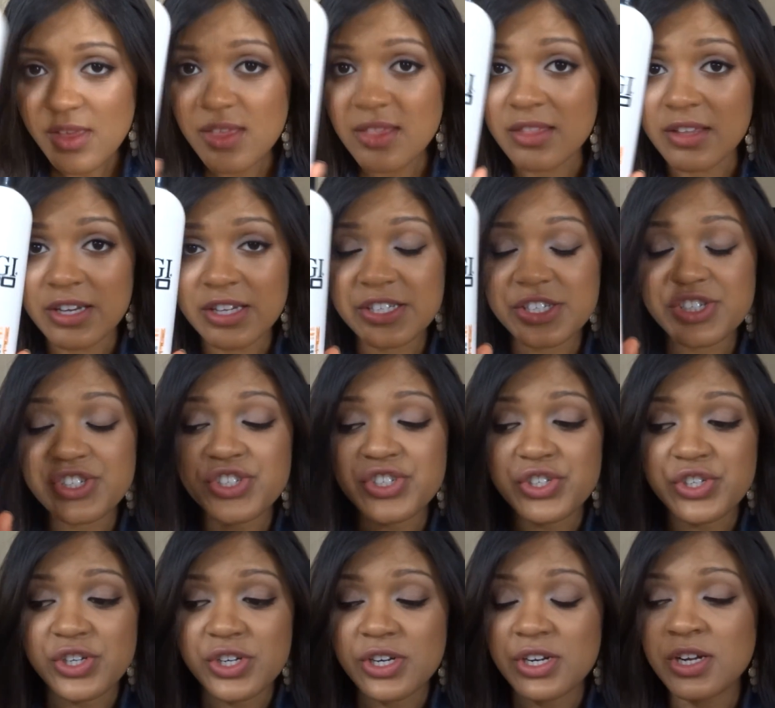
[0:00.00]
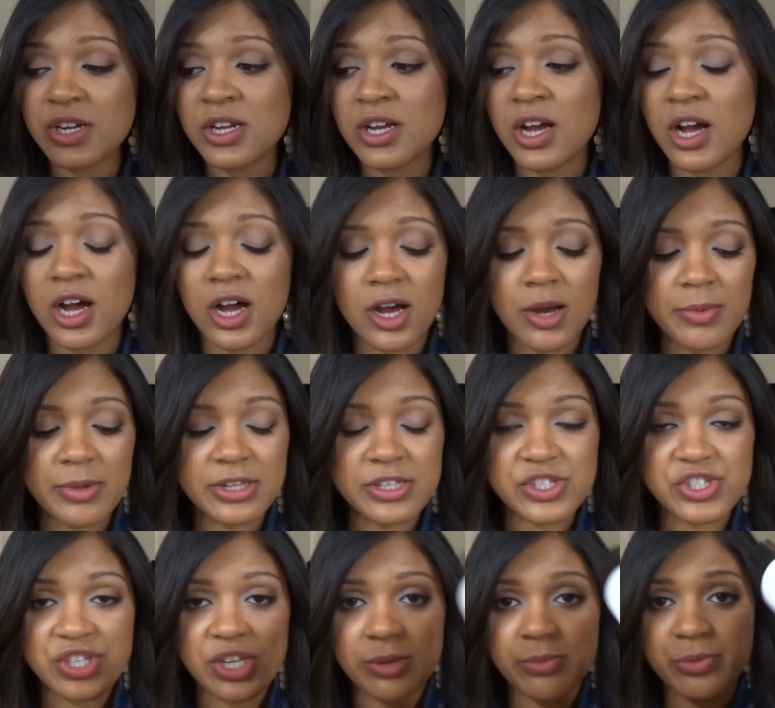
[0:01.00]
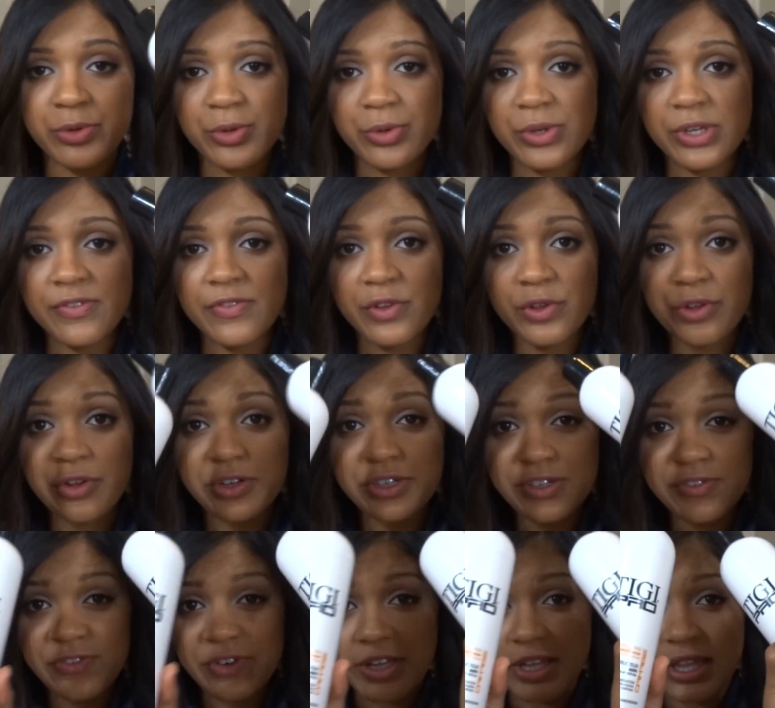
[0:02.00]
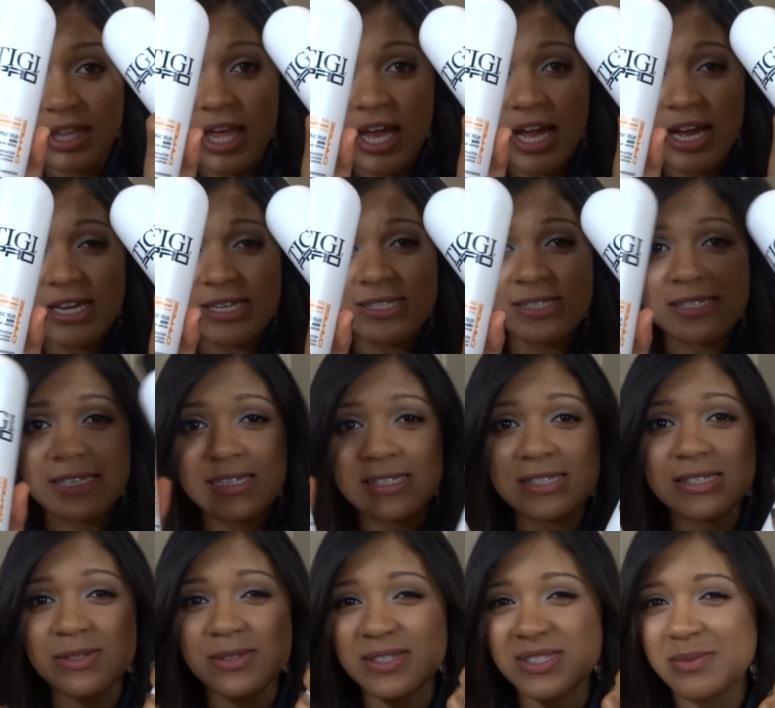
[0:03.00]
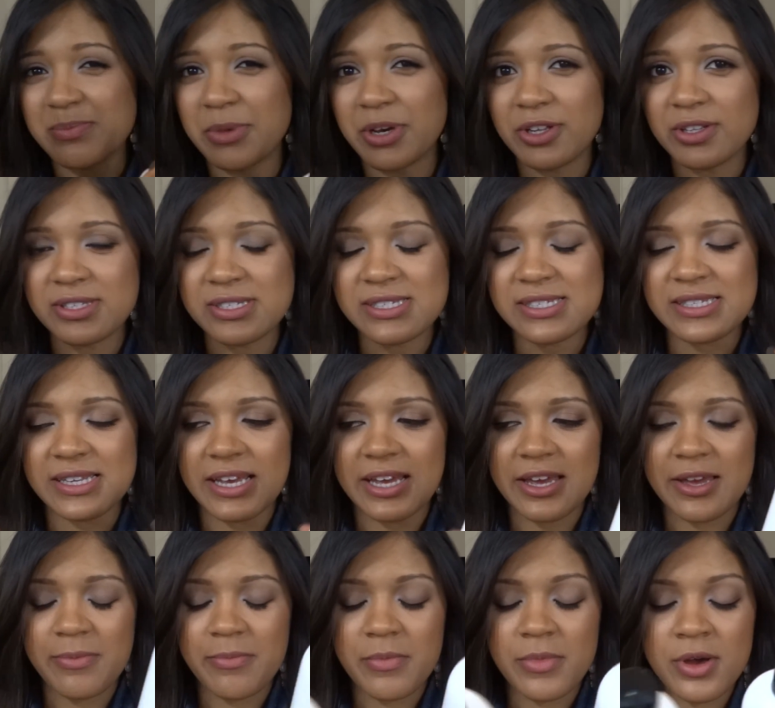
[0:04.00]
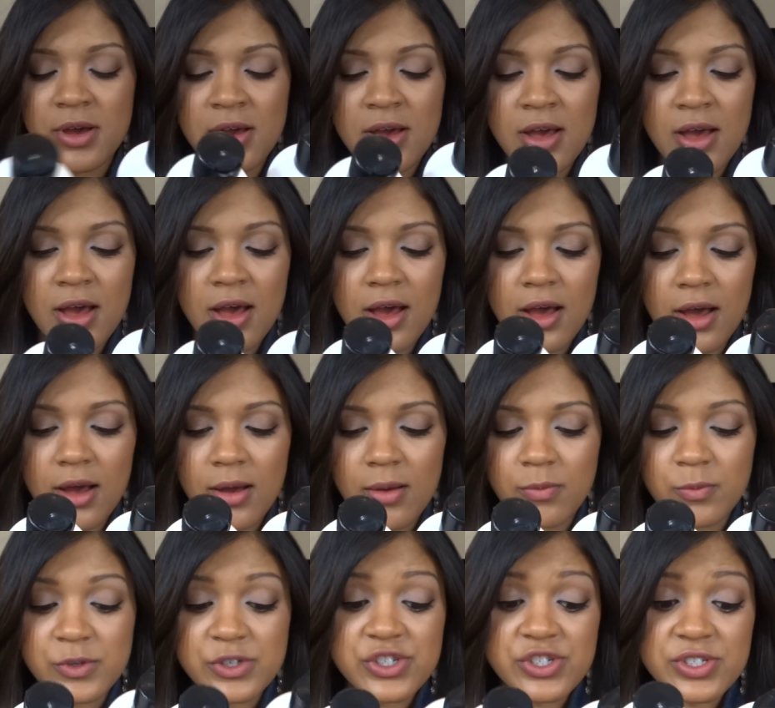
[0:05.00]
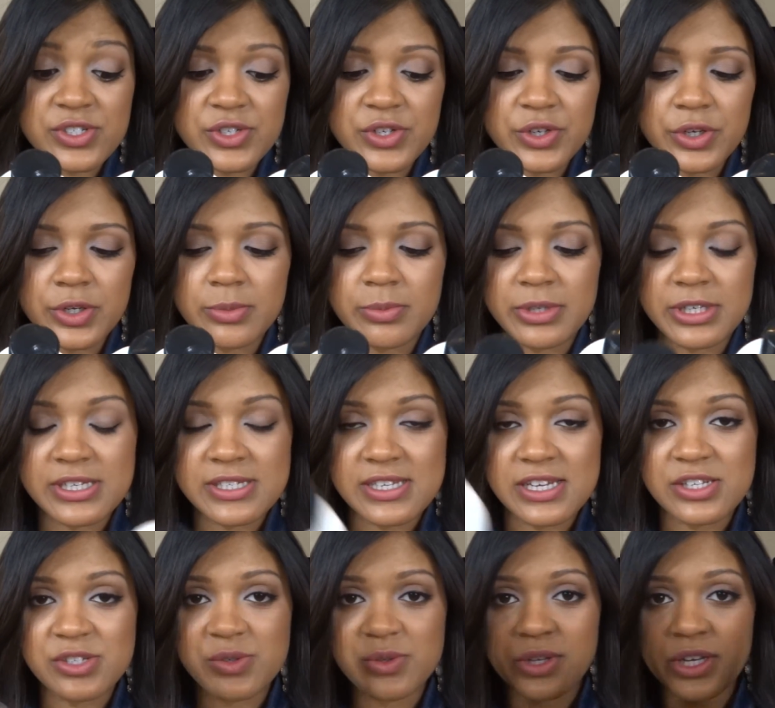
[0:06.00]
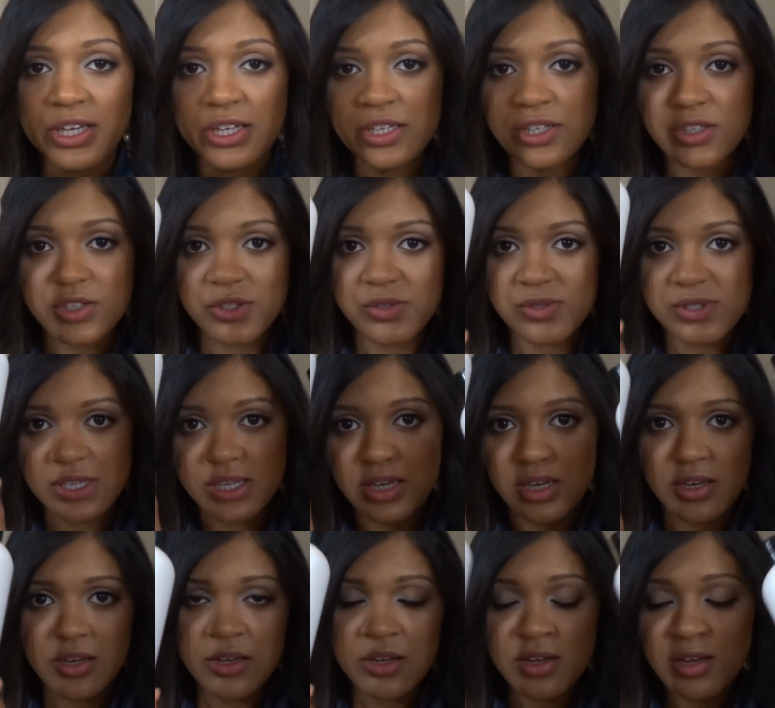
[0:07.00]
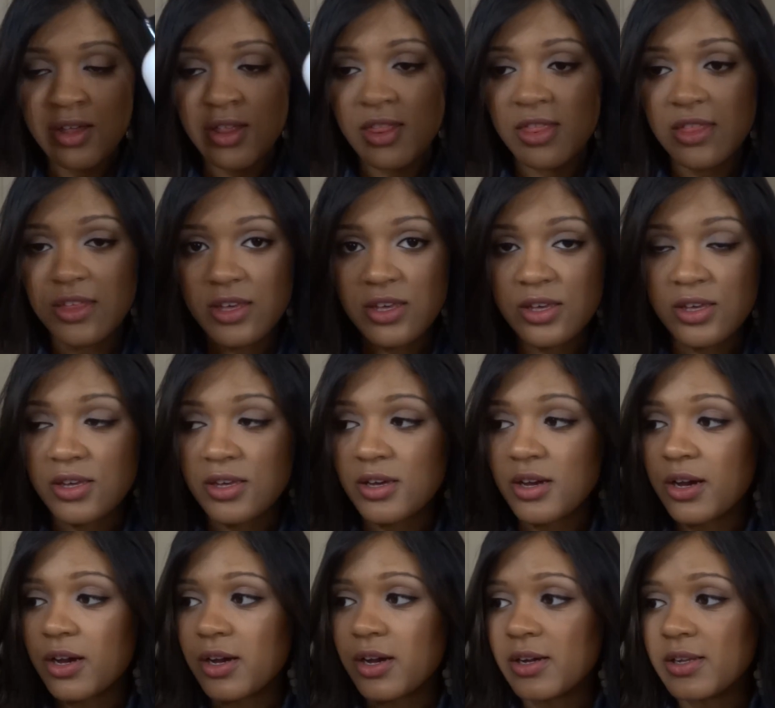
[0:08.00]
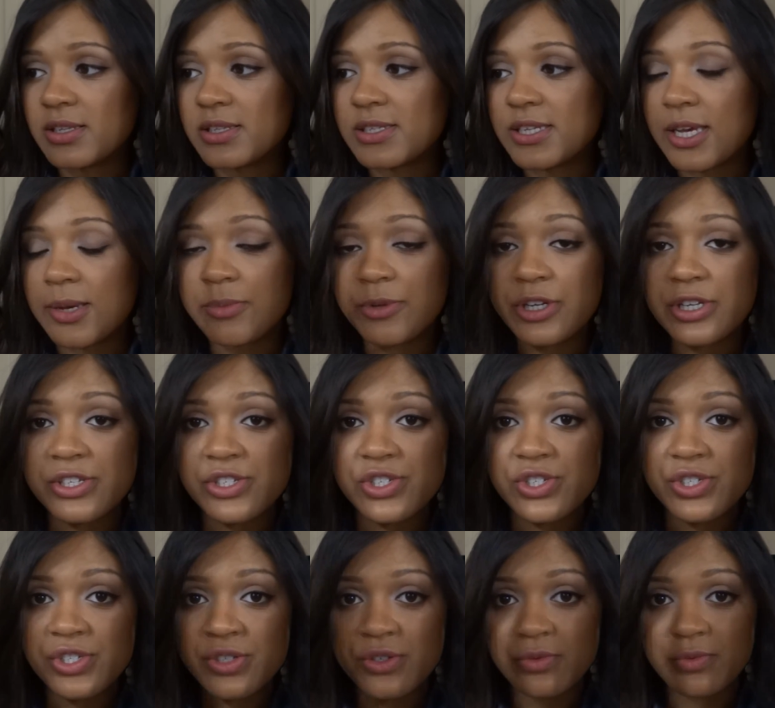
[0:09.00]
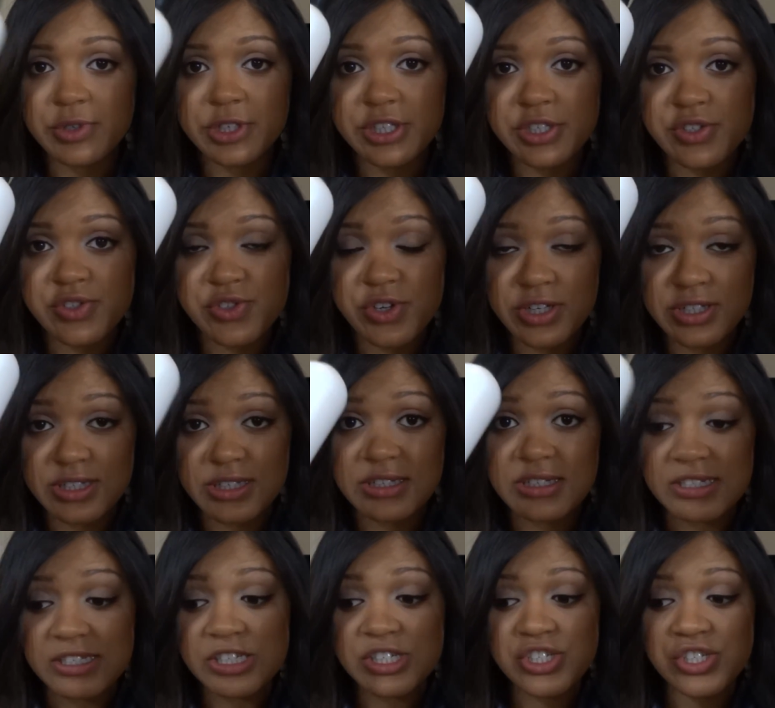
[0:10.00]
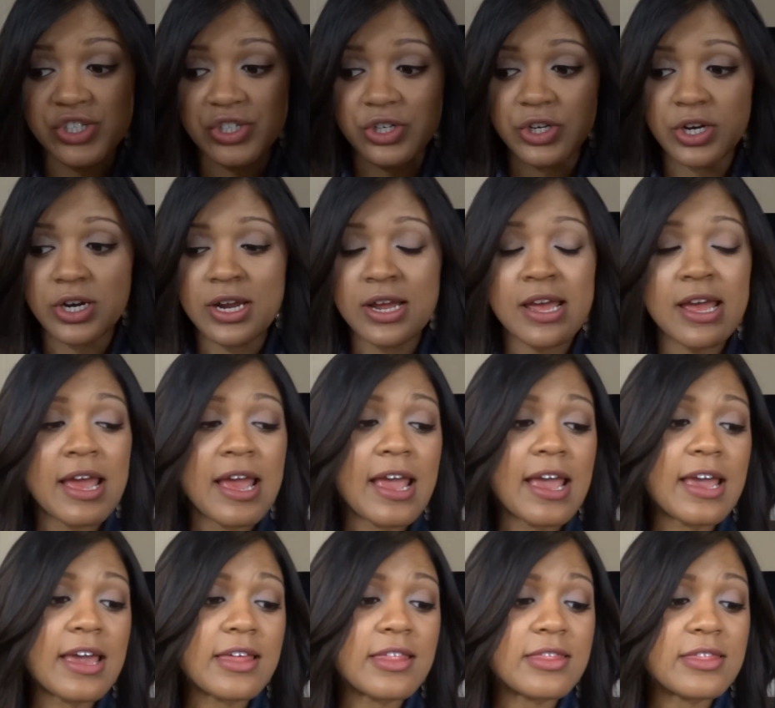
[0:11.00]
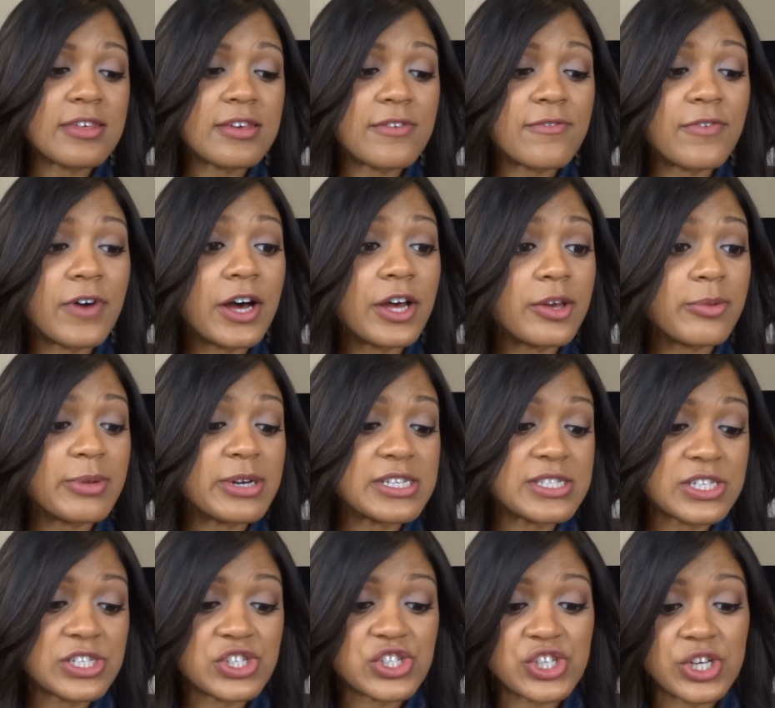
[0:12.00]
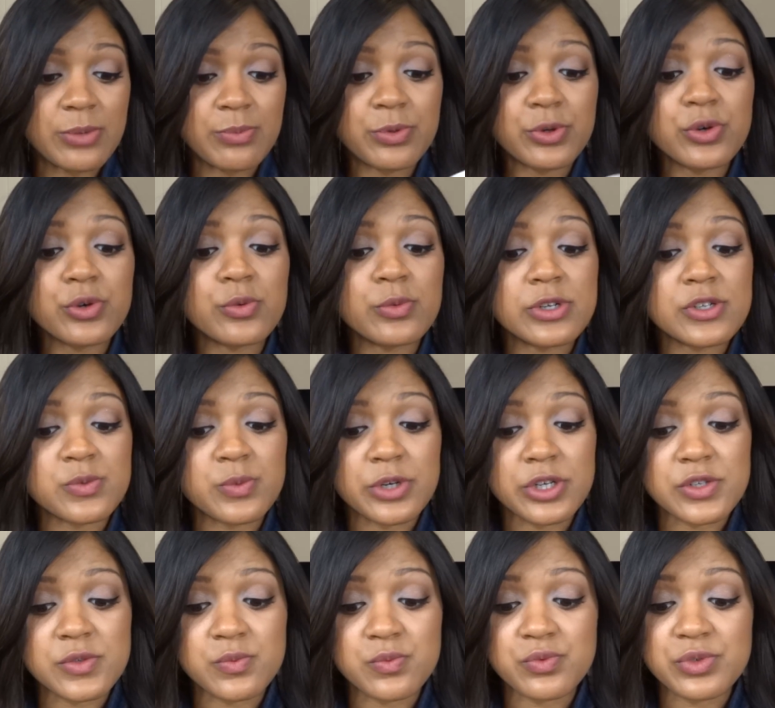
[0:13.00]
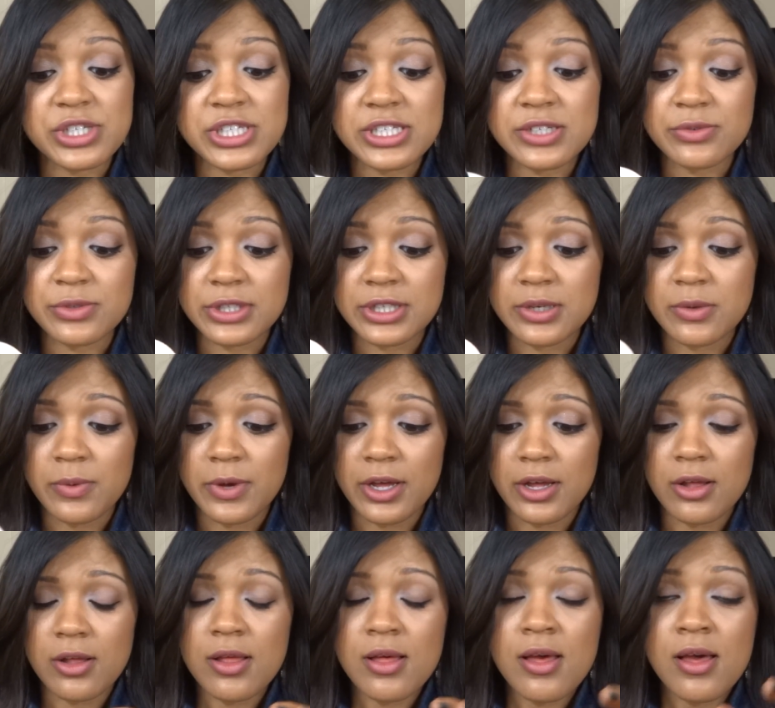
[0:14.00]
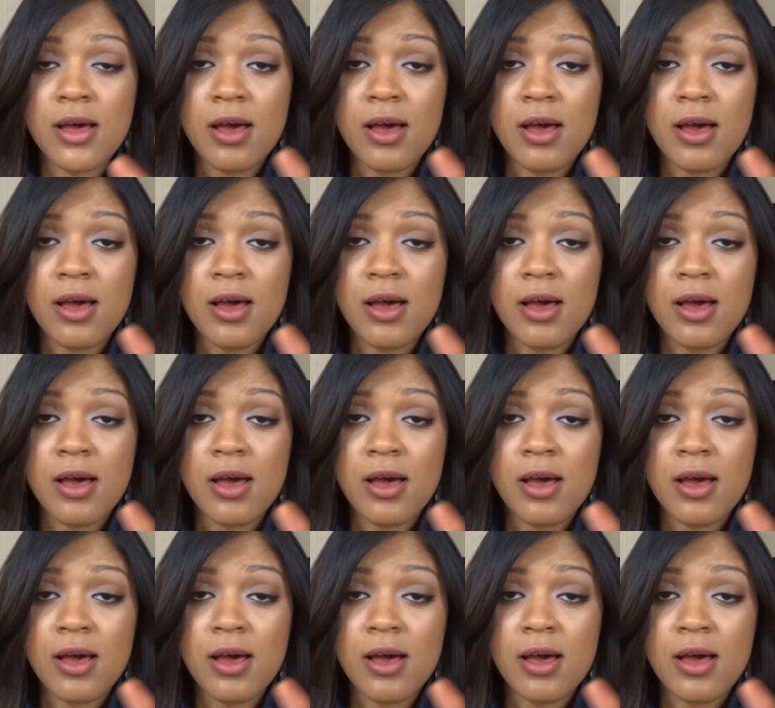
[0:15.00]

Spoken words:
the conditioner and the shampoo, even though they're different lines, they still smell the same, which is good because I do like using the Damage Reconstructing Conditioner and the Volumizing Shampoo, which works really, really well.